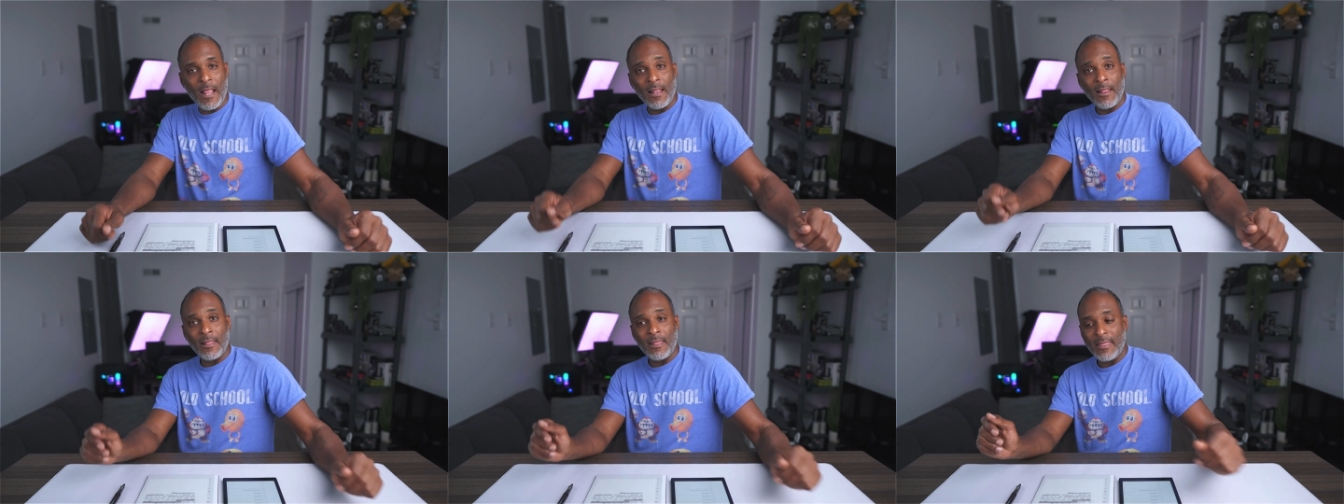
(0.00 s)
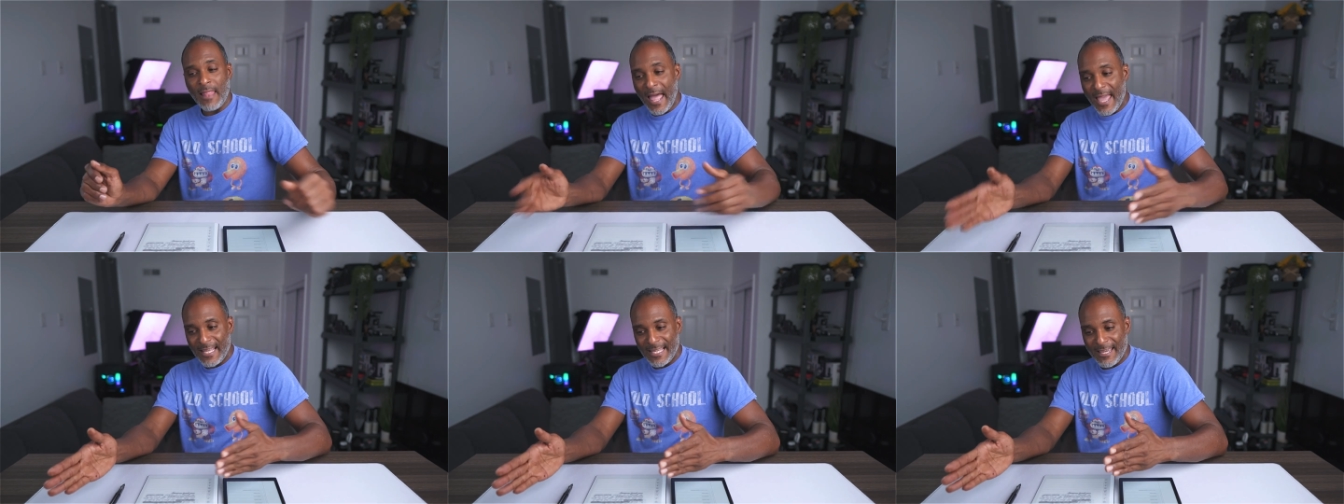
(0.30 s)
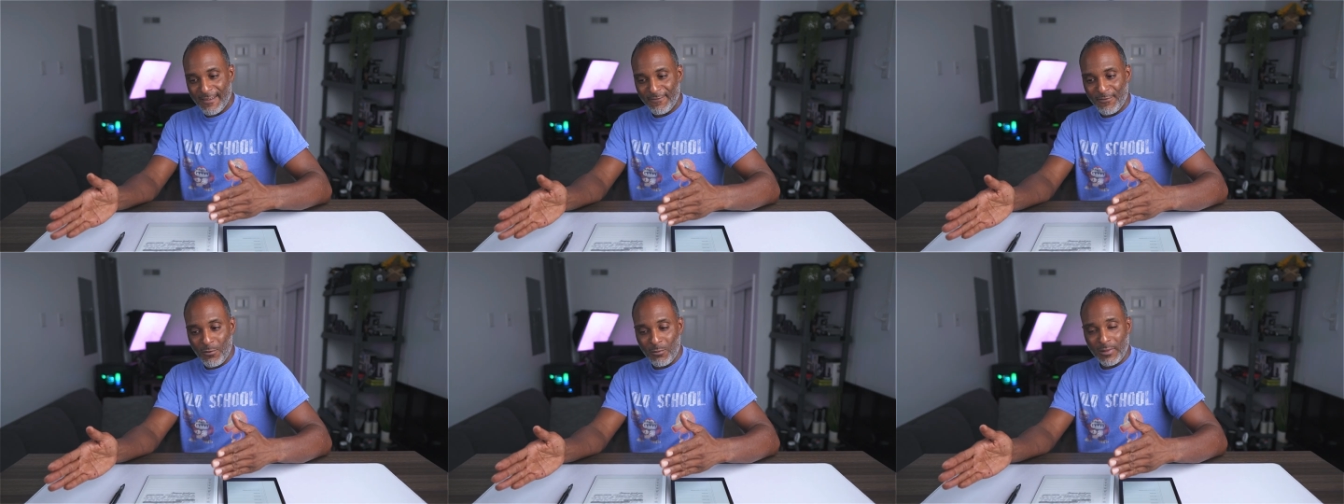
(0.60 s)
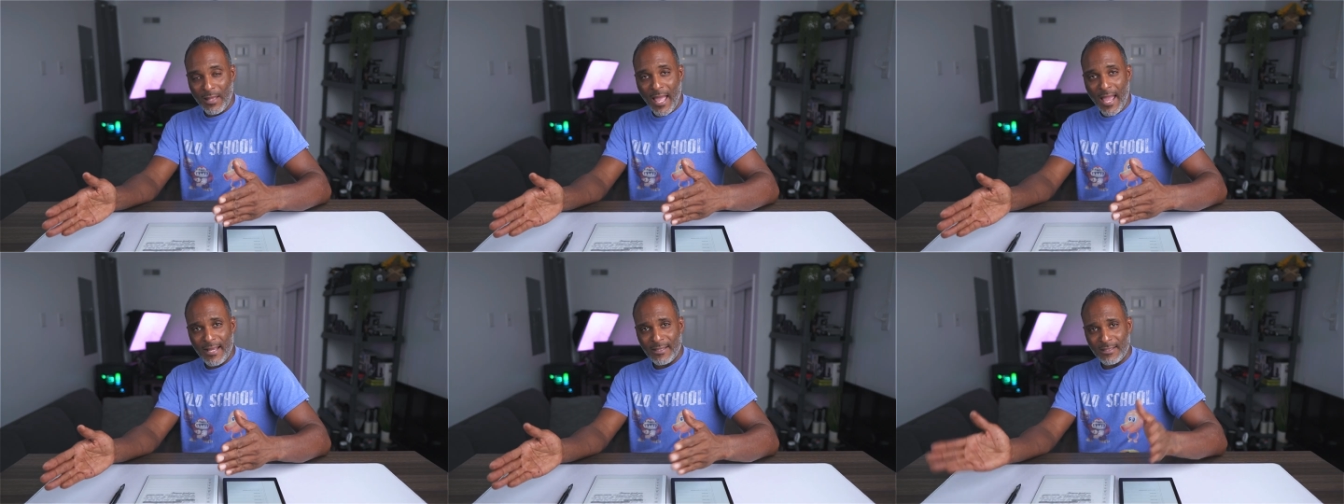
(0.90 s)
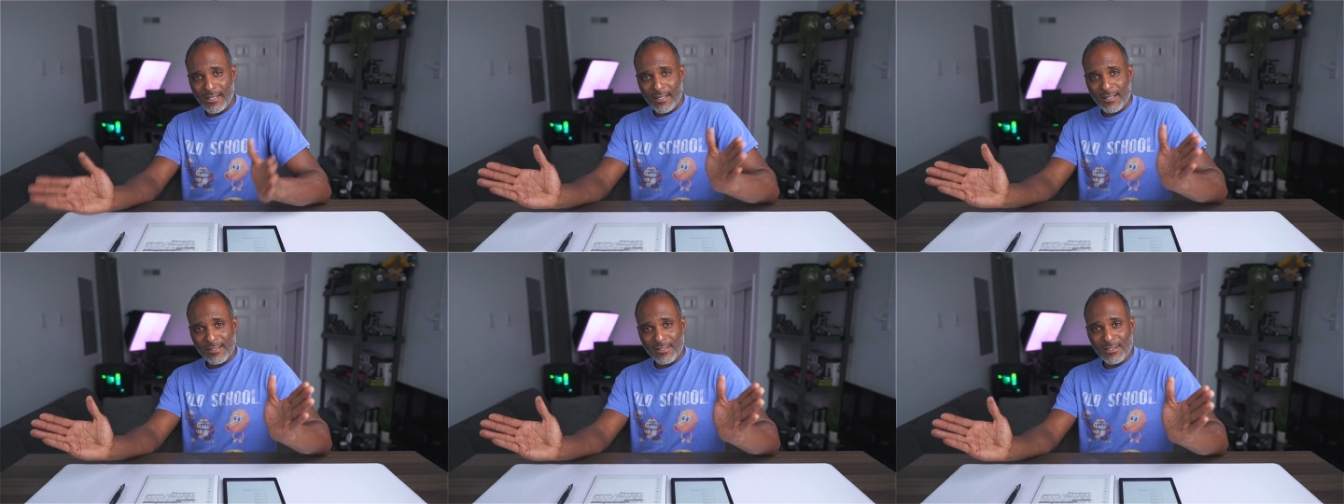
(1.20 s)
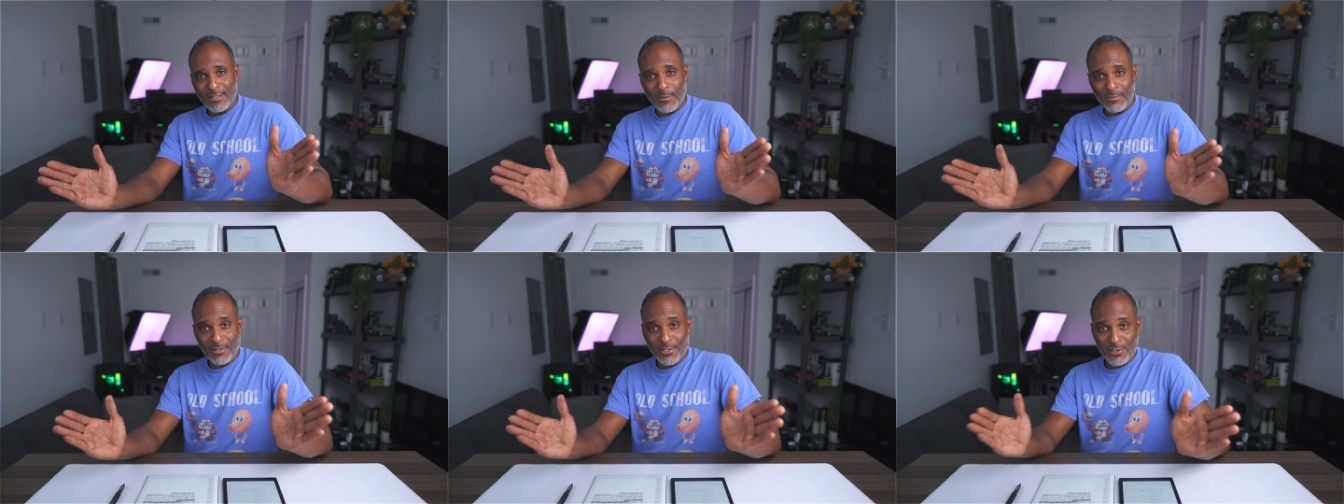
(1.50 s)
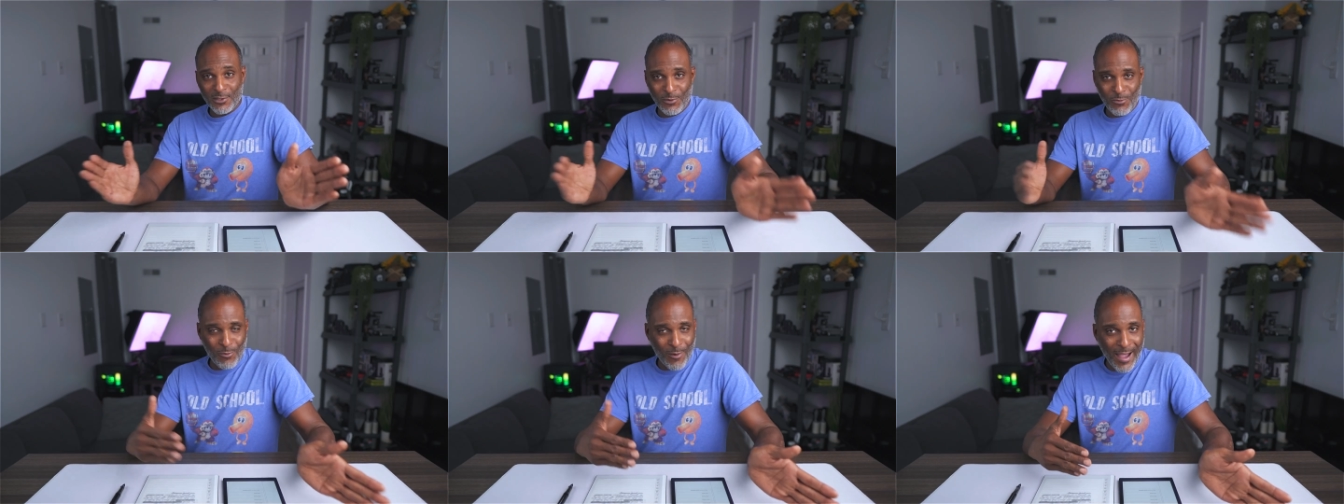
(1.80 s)
Like if you liked,
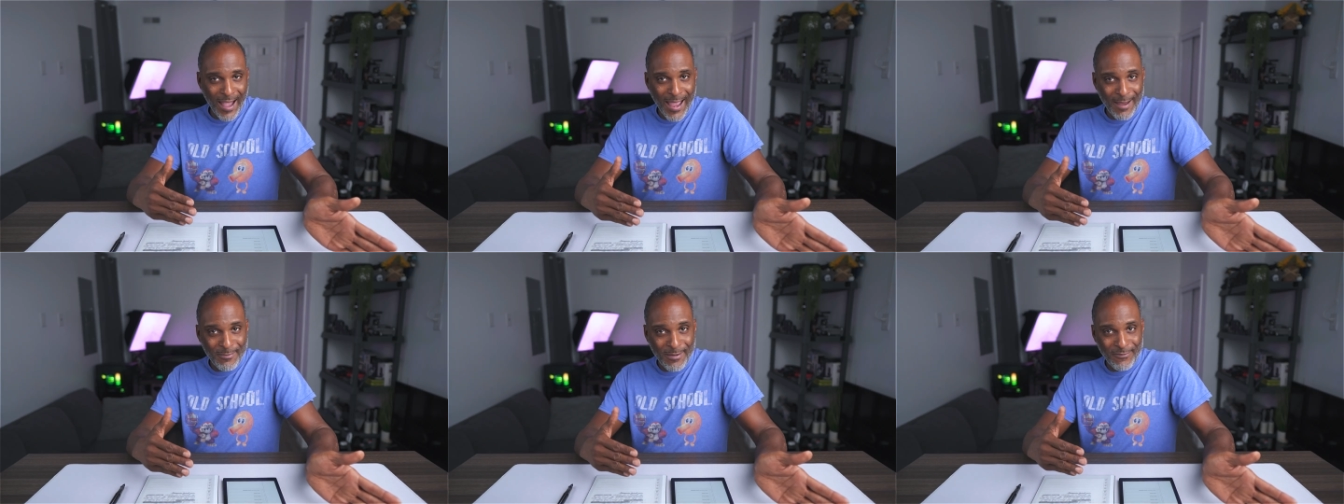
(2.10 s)
subscribe